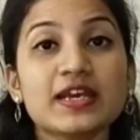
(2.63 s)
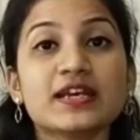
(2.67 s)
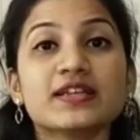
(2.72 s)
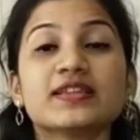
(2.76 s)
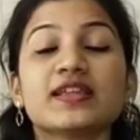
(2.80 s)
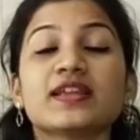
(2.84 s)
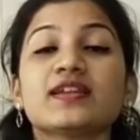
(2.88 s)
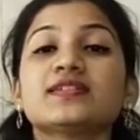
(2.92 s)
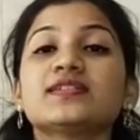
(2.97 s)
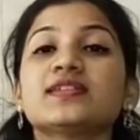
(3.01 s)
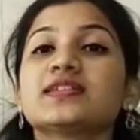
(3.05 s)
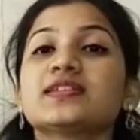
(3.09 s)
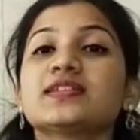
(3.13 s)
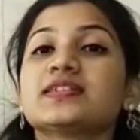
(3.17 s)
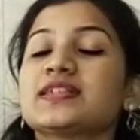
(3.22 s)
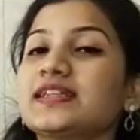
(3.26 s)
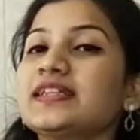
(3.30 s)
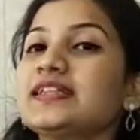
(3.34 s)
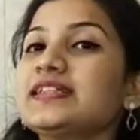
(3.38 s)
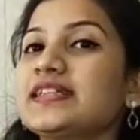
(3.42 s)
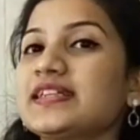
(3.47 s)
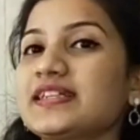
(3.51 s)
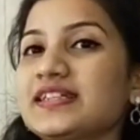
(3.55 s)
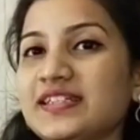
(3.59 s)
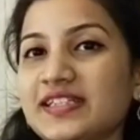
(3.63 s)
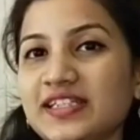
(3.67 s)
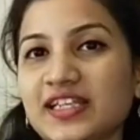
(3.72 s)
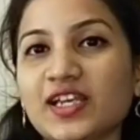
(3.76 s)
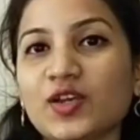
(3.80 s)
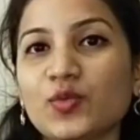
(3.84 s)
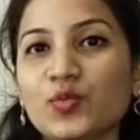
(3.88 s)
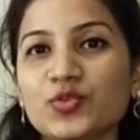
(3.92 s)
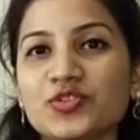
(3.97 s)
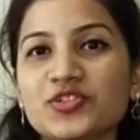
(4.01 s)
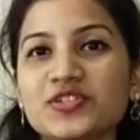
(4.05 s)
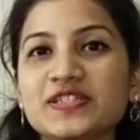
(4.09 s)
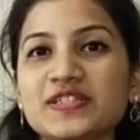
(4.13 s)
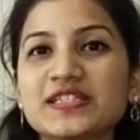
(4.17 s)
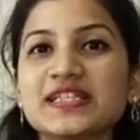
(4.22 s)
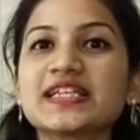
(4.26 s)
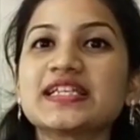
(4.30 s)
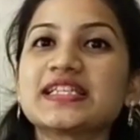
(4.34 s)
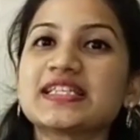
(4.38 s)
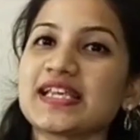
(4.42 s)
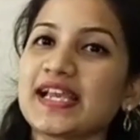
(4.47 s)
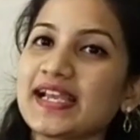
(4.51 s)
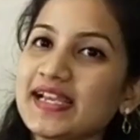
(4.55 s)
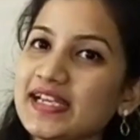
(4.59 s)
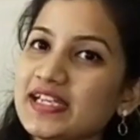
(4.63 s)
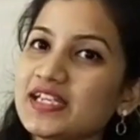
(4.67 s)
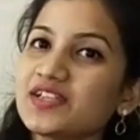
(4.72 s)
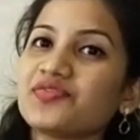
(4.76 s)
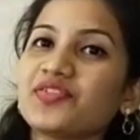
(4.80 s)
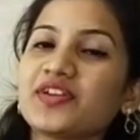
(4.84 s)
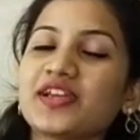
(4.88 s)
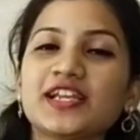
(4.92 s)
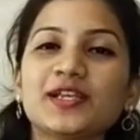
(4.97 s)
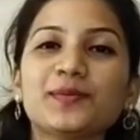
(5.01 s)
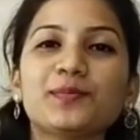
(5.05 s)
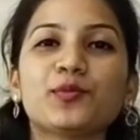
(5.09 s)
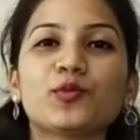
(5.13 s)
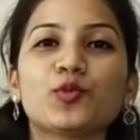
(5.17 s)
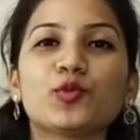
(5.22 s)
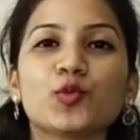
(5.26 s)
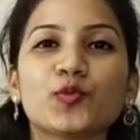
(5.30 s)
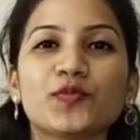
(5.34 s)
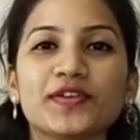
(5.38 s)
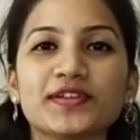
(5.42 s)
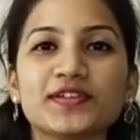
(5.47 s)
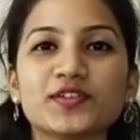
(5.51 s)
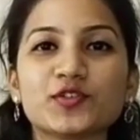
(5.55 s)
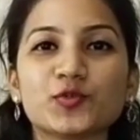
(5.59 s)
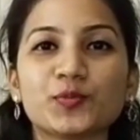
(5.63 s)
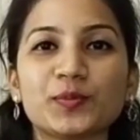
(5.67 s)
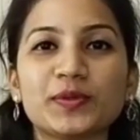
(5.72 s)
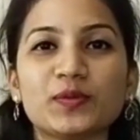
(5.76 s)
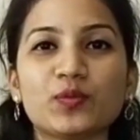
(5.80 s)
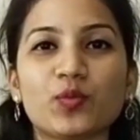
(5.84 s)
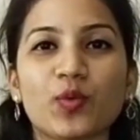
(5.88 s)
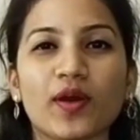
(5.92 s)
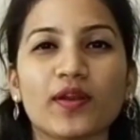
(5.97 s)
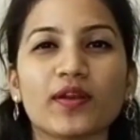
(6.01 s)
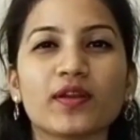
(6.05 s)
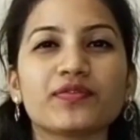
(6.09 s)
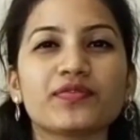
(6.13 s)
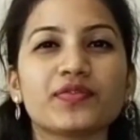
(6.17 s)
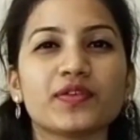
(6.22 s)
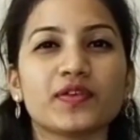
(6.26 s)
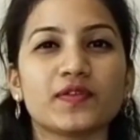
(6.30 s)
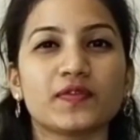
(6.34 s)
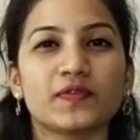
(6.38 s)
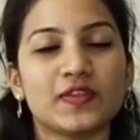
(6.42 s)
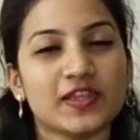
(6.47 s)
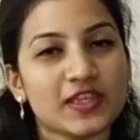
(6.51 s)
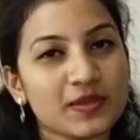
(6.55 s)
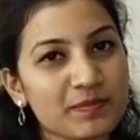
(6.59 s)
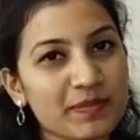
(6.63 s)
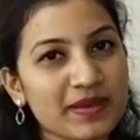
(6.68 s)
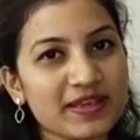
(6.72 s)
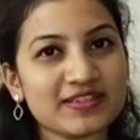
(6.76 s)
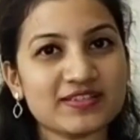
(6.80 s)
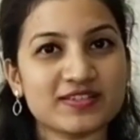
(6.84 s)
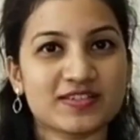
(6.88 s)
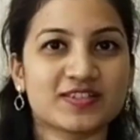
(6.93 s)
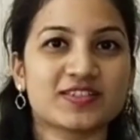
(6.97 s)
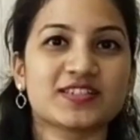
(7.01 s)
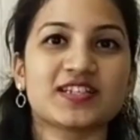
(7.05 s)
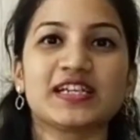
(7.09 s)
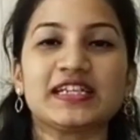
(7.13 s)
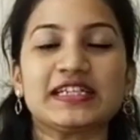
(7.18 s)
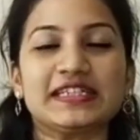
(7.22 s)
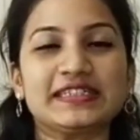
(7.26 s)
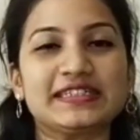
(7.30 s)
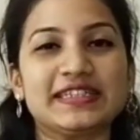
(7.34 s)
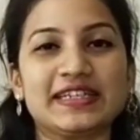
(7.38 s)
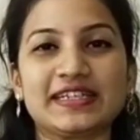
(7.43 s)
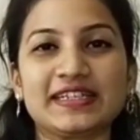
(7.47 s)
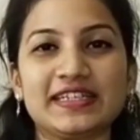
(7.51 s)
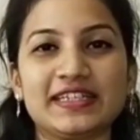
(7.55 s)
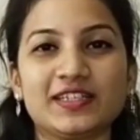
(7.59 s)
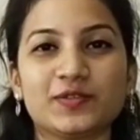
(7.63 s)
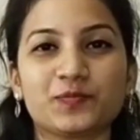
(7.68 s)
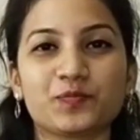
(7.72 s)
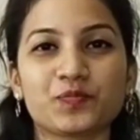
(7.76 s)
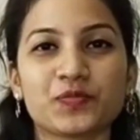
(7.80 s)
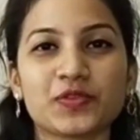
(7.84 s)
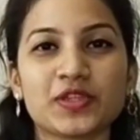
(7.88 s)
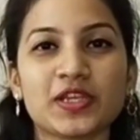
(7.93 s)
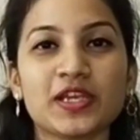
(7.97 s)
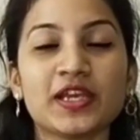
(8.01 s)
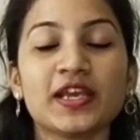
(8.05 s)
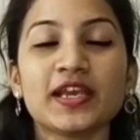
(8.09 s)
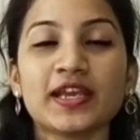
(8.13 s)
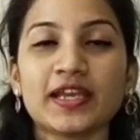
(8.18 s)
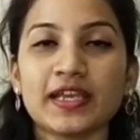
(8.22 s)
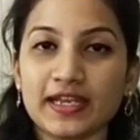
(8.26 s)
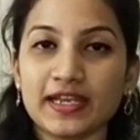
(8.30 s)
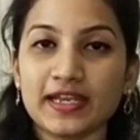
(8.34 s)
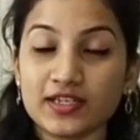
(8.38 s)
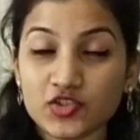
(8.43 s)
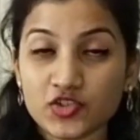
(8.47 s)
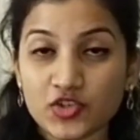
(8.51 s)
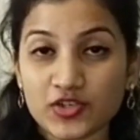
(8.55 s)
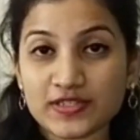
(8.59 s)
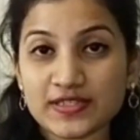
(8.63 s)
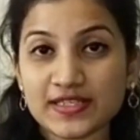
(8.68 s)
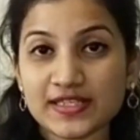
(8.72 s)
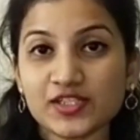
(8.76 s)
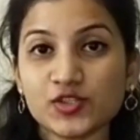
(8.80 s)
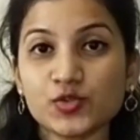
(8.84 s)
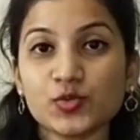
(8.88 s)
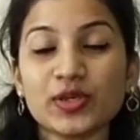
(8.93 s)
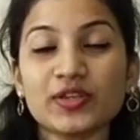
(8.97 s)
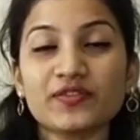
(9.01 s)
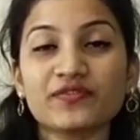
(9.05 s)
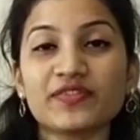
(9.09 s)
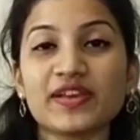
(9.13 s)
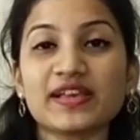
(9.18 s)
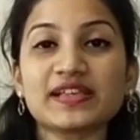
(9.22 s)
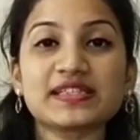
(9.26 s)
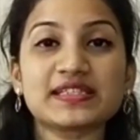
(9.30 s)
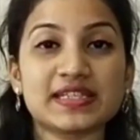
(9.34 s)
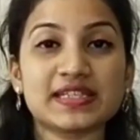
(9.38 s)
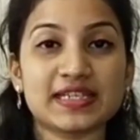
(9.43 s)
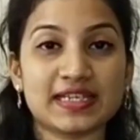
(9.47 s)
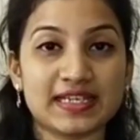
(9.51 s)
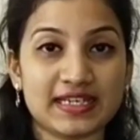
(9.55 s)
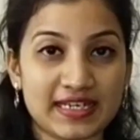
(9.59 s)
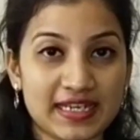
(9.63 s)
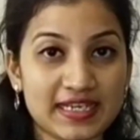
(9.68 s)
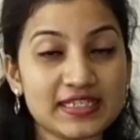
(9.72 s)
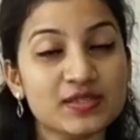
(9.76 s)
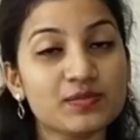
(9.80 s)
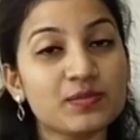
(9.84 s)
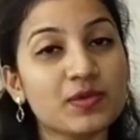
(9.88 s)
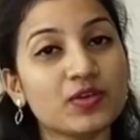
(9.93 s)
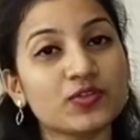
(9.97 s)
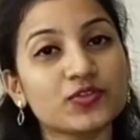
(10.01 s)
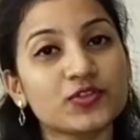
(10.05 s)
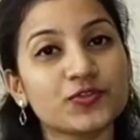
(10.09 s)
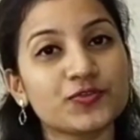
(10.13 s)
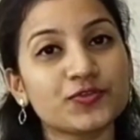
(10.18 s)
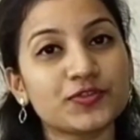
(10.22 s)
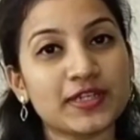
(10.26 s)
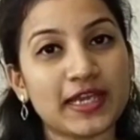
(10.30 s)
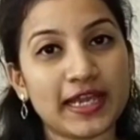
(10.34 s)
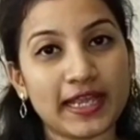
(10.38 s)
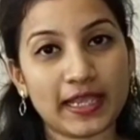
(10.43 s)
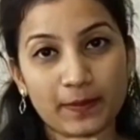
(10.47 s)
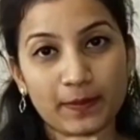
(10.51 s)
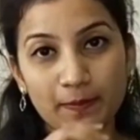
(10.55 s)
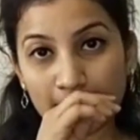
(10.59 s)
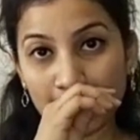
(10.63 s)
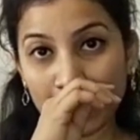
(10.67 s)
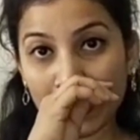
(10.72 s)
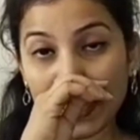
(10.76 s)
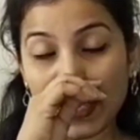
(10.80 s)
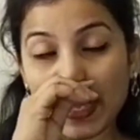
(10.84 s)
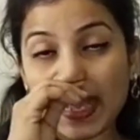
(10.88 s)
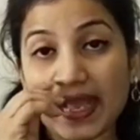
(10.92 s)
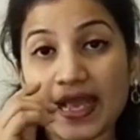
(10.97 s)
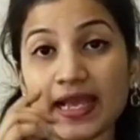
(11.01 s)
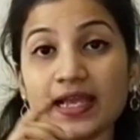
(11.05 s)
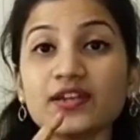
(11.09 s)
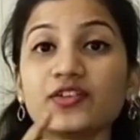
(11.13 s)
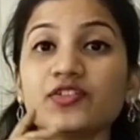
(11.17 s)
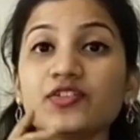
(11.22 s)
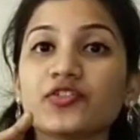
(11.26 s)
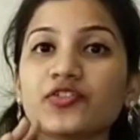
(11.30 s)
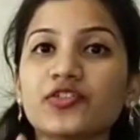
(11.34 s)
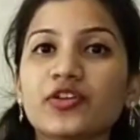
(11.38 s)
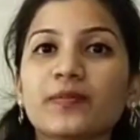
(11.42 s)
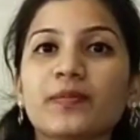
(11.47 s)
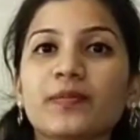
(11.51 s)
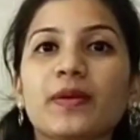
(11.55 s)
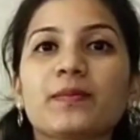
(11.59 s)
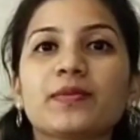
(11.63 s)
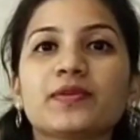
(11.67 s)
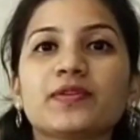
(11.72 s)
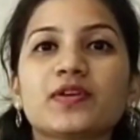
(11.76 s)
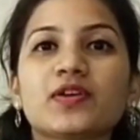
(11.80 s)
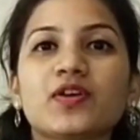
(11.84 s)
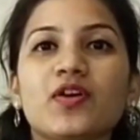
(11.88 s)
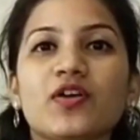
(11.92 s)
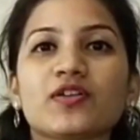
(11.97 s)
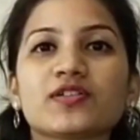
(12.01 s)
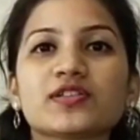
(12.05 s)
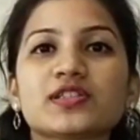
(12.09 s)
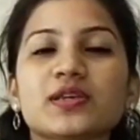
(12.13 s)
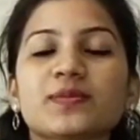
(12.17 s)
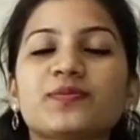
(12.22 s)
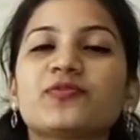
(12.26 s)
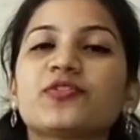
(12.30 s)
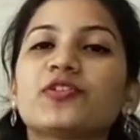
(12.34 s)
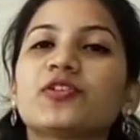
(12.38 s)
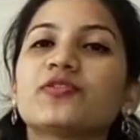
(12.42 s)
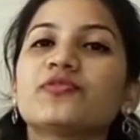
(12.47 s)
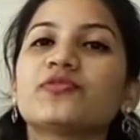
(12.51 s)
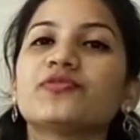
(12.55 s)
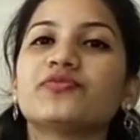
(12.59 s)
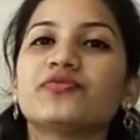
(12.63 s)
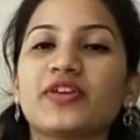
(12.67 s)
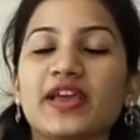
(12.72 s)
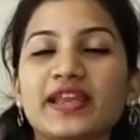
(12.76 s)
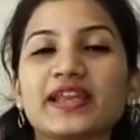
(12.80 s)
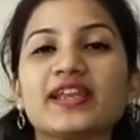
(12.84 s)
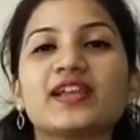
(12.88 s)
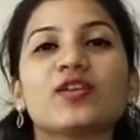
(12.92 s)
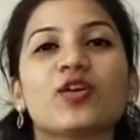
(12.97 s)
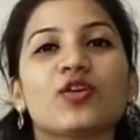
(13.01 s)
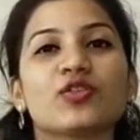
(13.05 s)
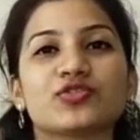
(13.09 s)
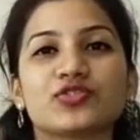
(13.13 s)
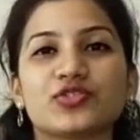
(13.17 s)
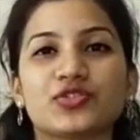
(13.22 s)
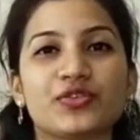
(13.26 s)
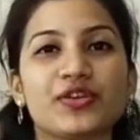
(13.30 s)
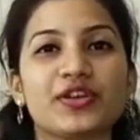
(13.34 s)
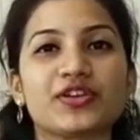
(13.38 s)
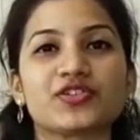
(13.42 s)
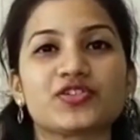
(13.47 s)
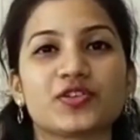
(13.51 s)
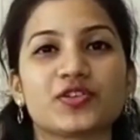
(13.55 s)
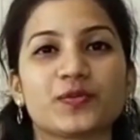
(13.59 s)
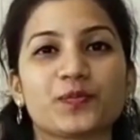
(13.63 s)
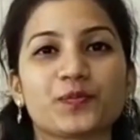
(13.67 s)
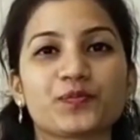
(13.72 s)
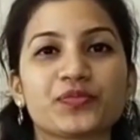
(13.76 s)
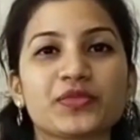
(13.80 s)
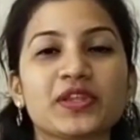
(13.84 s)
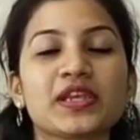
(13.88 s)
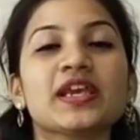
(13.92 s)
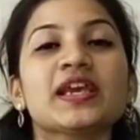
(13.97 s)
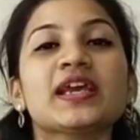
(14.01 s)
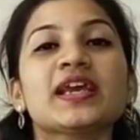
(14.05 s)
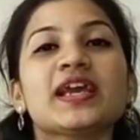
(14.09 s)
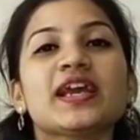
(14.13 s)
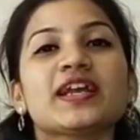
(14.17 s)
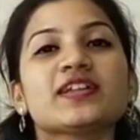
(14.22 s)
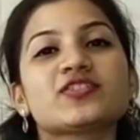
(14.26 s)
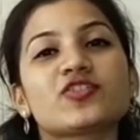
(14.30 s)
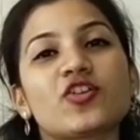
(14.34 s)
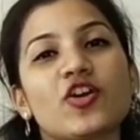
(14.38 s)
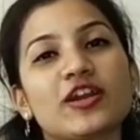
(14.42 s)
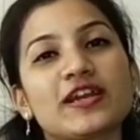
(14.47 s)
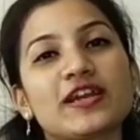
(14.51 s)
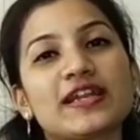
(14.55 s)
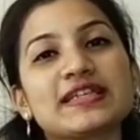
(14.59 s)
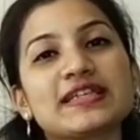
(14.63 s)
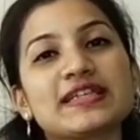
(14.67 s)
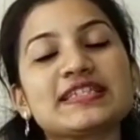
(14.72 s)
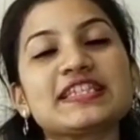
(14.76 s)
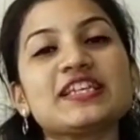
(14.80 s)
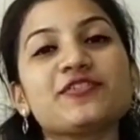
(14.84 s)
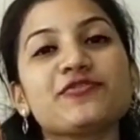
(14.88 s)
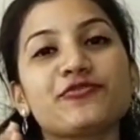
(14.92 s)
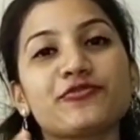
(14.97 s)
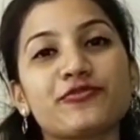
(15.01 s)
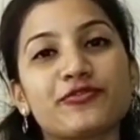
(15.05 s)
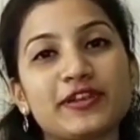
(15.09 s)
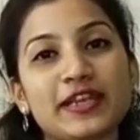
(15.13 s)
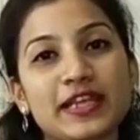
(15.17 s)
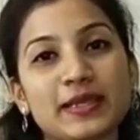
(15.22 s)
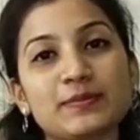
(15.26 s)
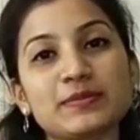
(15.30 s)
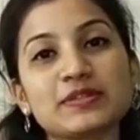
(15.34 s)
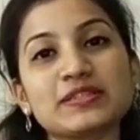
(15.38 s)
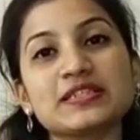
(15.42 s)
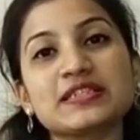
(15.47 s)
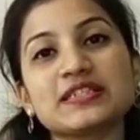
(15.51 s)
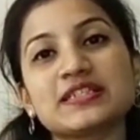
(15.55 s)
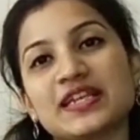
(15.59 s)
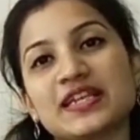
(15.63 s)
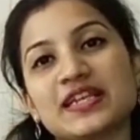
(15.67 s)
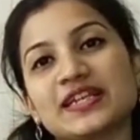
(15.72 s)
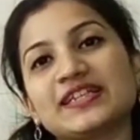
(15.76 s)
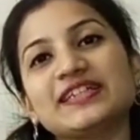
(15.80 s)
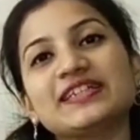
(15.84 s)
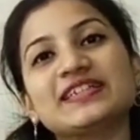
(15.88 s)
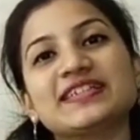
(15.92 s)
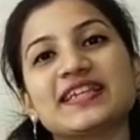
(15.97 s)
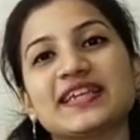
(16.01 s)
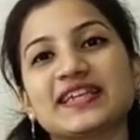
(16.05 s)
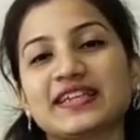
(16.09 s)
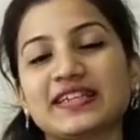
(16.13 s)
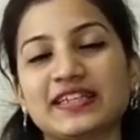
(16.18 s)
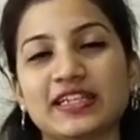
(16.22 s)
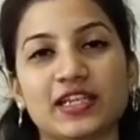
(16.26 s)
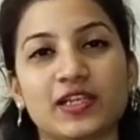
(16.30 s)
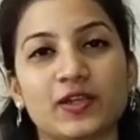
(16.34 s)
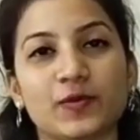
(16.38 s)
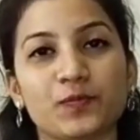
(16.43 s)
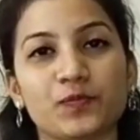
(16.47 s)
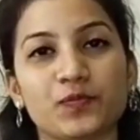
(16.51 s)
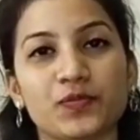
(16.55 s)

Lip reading: There is a study technique which is scientifically proven to be one of the best study technique. It ensures that you invest less amount of time and remember the concept for a very long duration. It's called as the Feynman Study Technique.